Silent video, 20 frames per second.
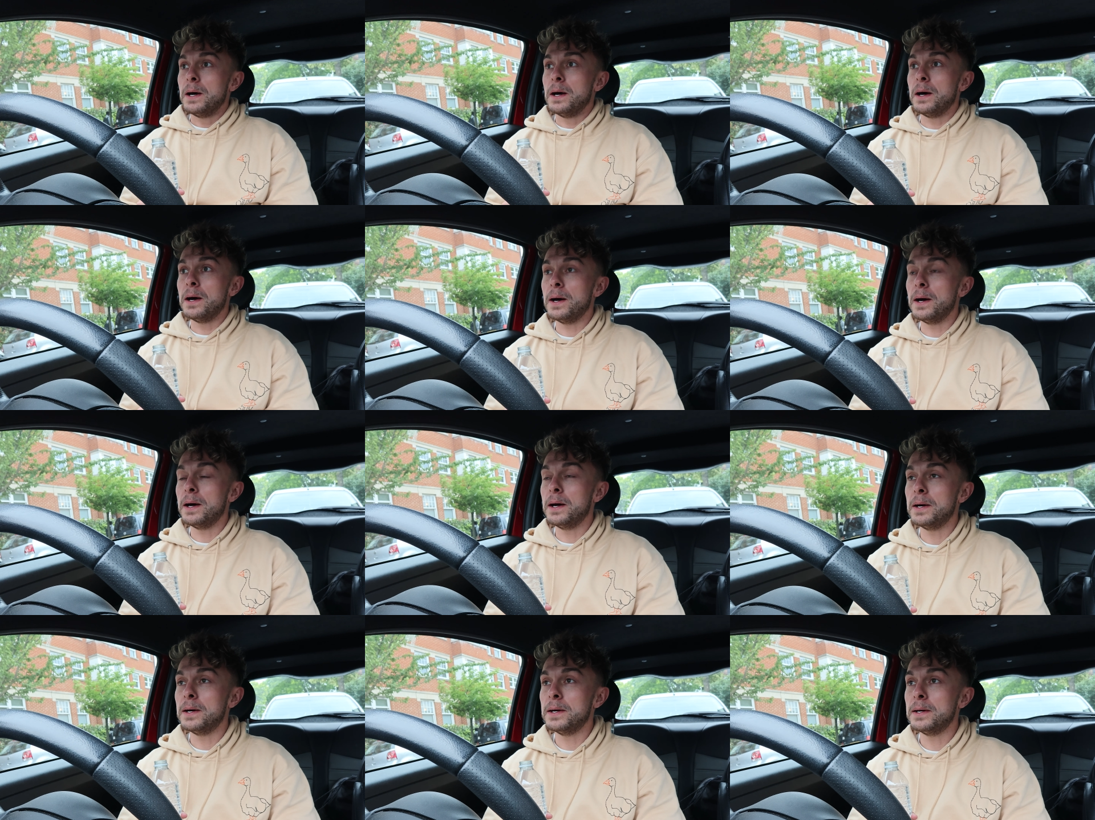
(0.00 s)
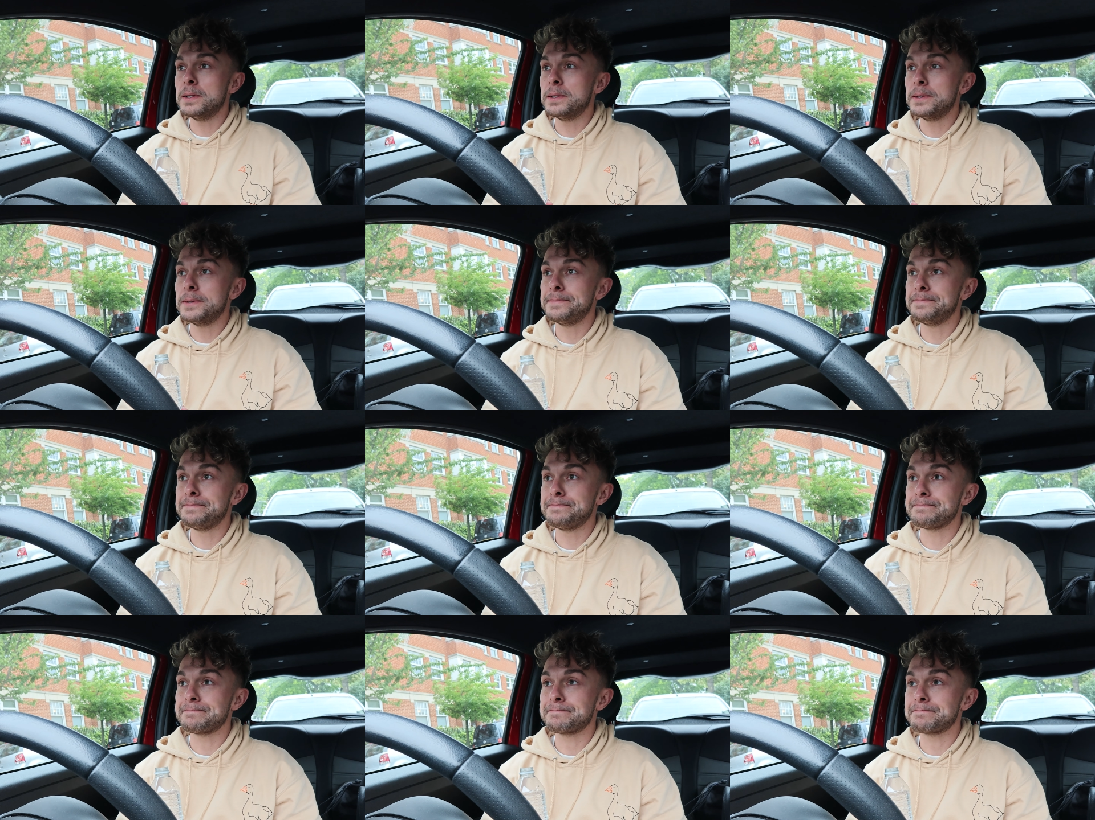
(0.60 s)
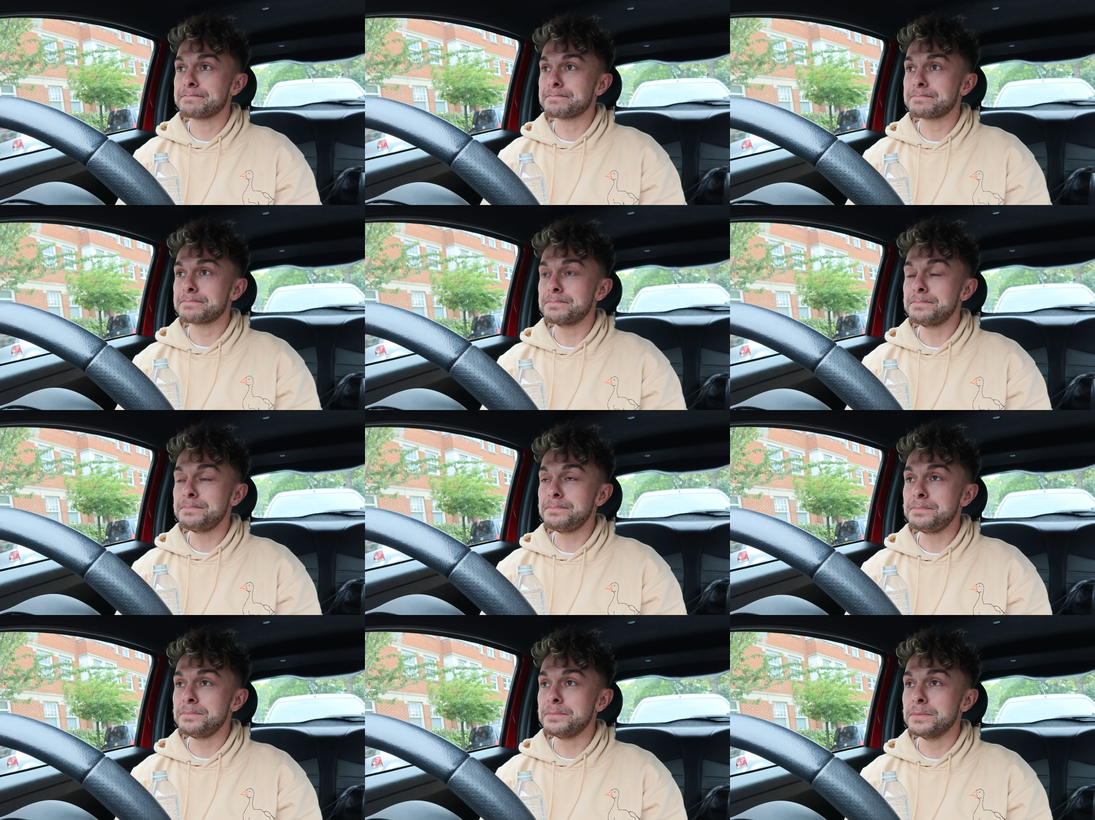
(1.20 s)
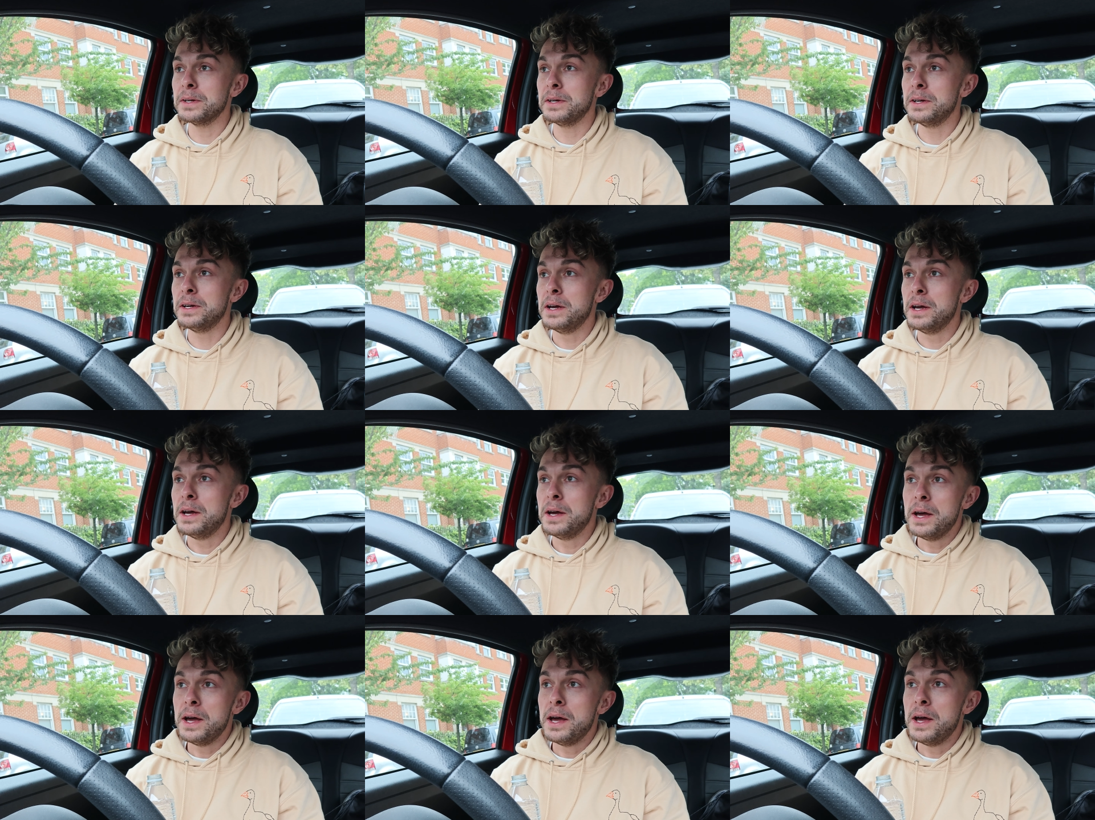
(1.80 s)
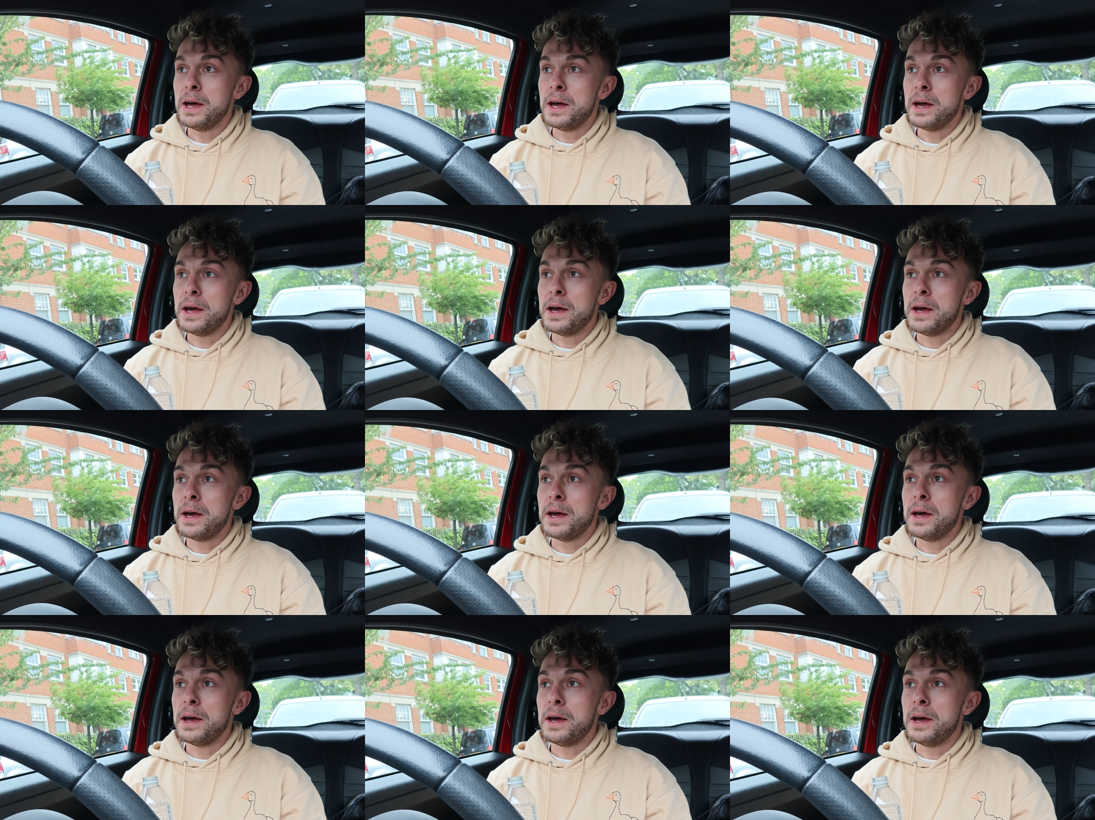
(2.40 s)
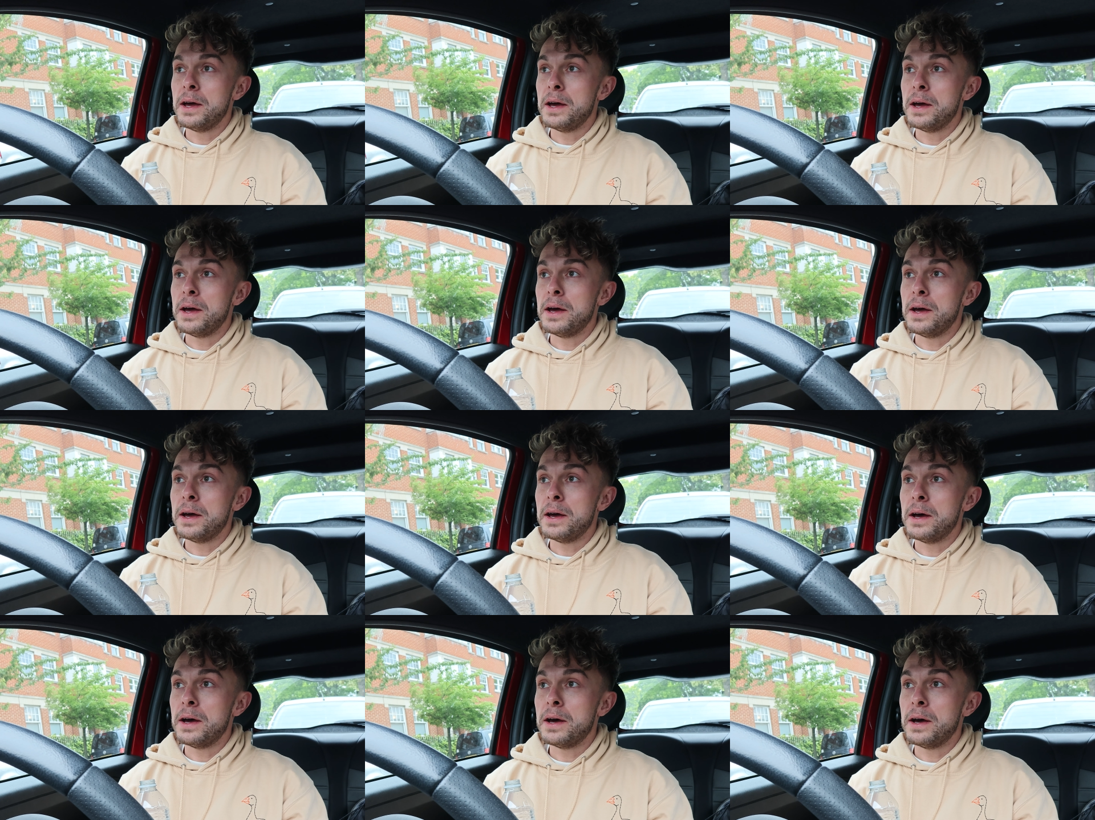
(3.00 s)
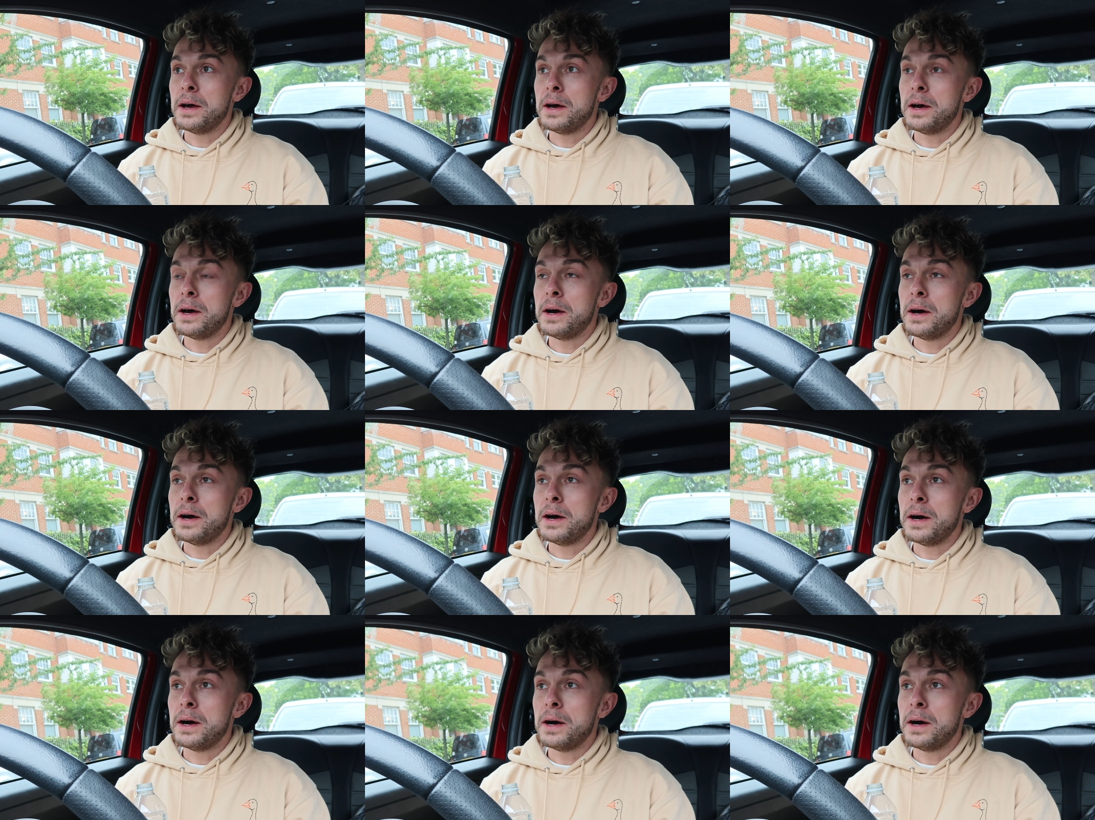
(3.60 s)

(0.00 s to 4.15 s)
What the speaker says: (no one is talking)